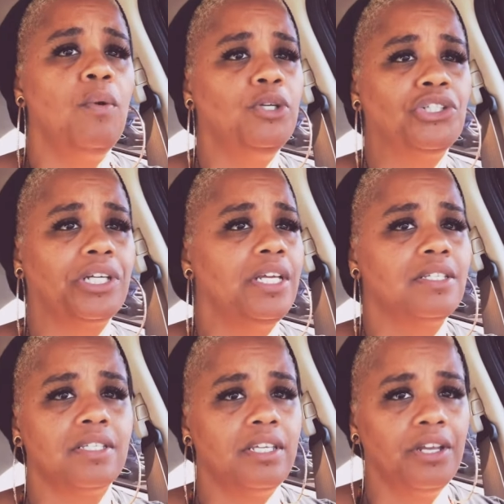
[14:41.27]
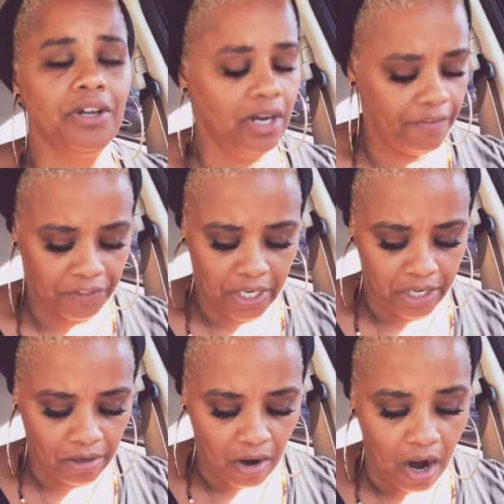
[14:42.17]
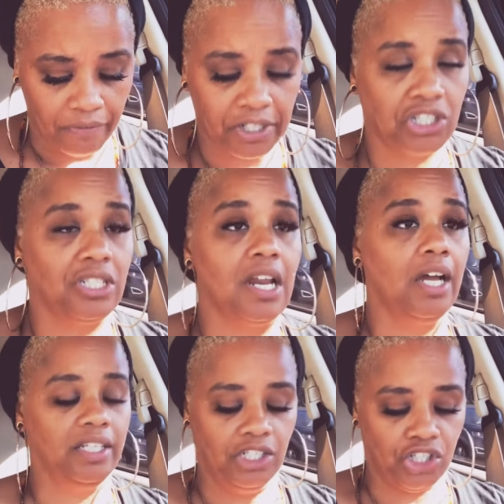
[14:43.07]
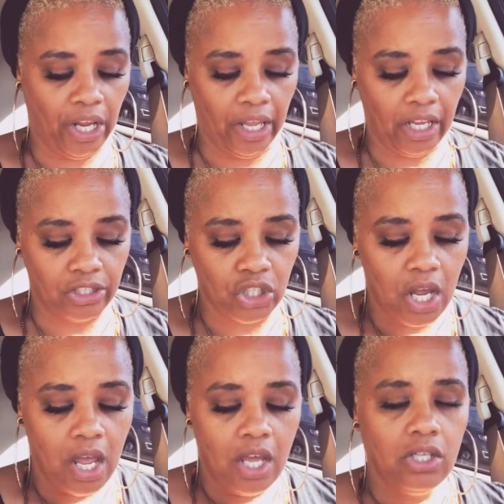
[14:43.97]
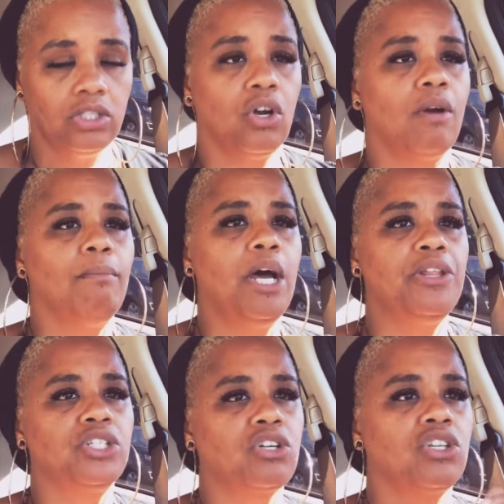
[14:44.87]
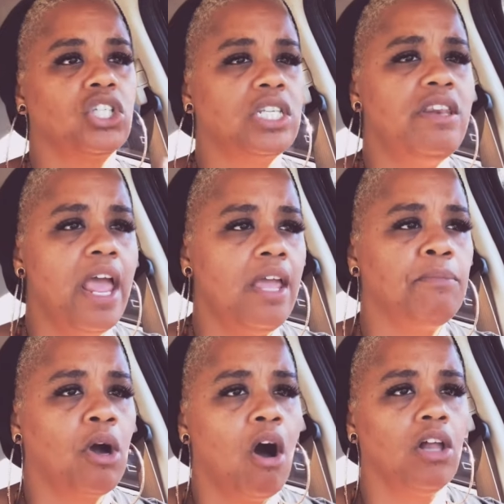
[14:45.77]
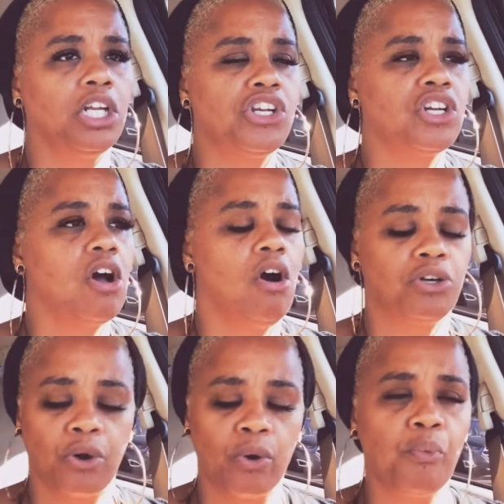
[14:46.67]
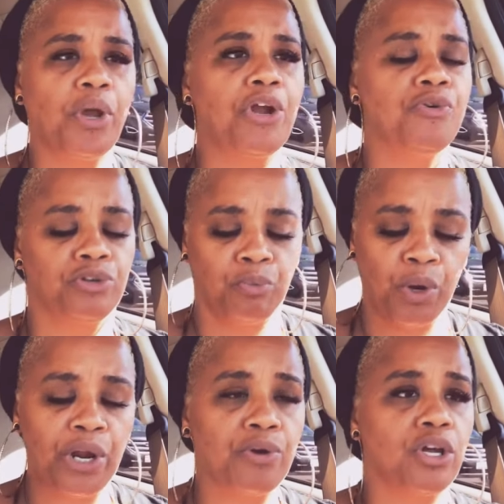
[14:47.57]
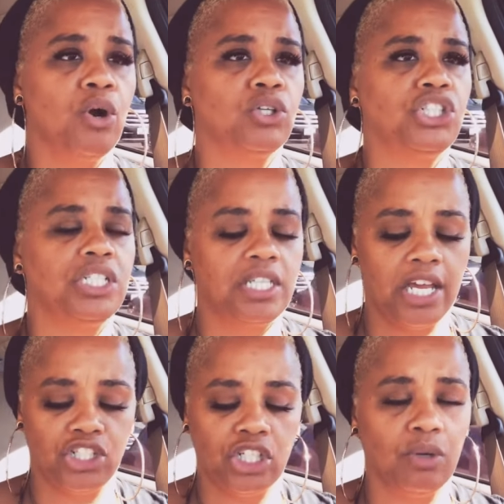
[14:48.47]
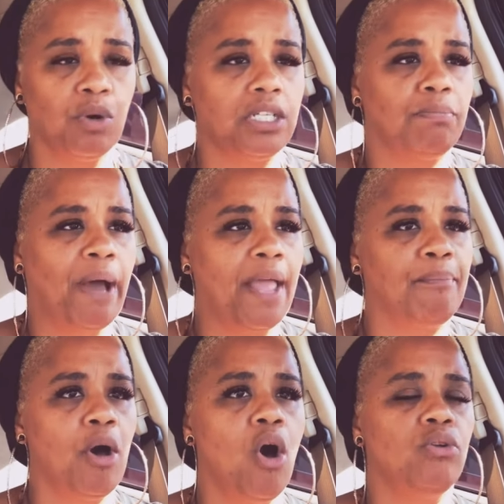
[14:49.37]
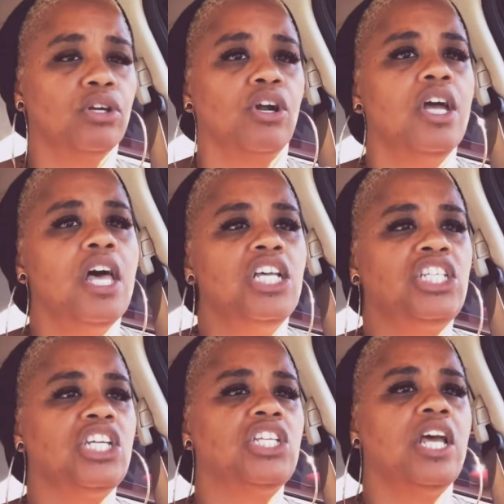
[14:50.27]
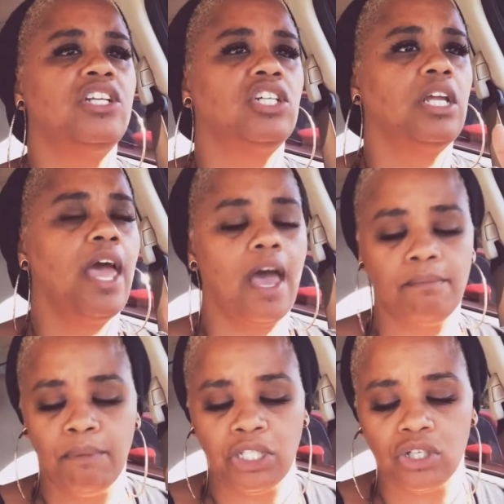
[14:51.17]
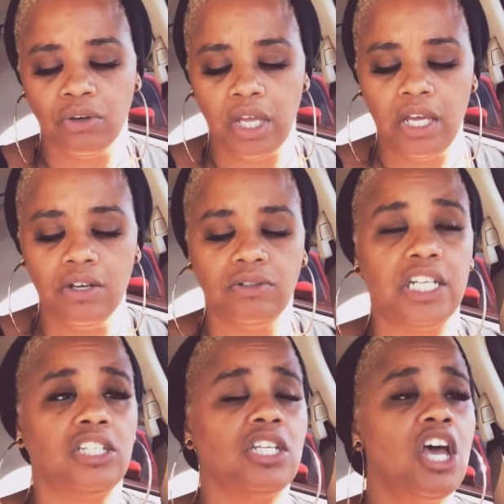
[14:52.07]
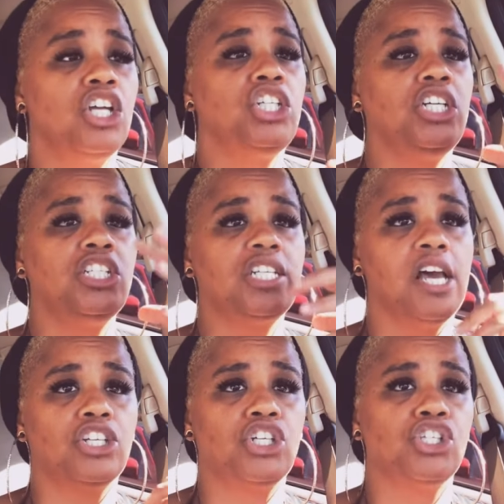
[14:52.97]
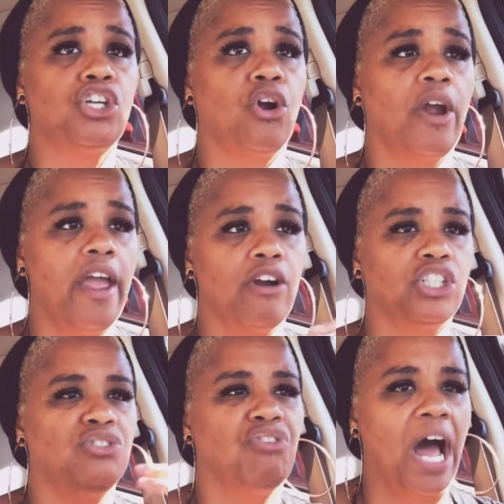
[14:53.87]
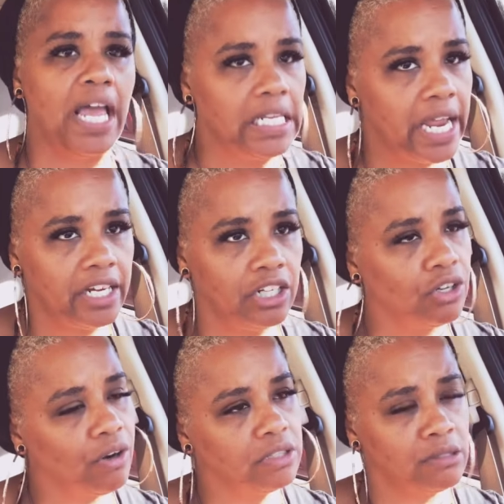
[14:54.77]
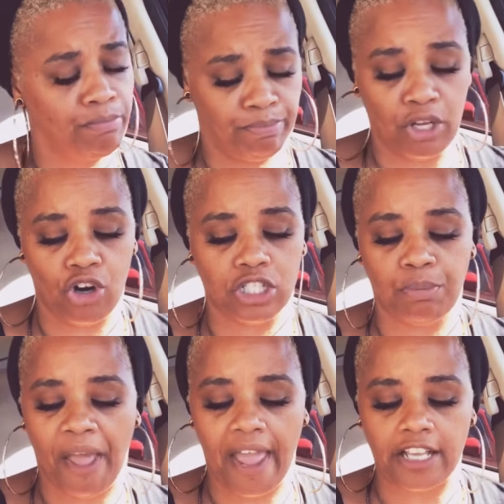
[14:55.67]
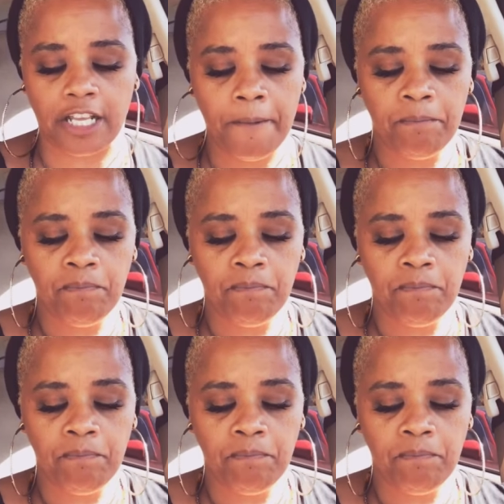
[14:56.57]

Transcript: want your kids to see, you're gonna have to cut her off, because she's not gonna change. So her mother starts name calling. She called her a weirdo. She said she was bipolar. She said she had mental illness. She touches her hair. She's violating her space.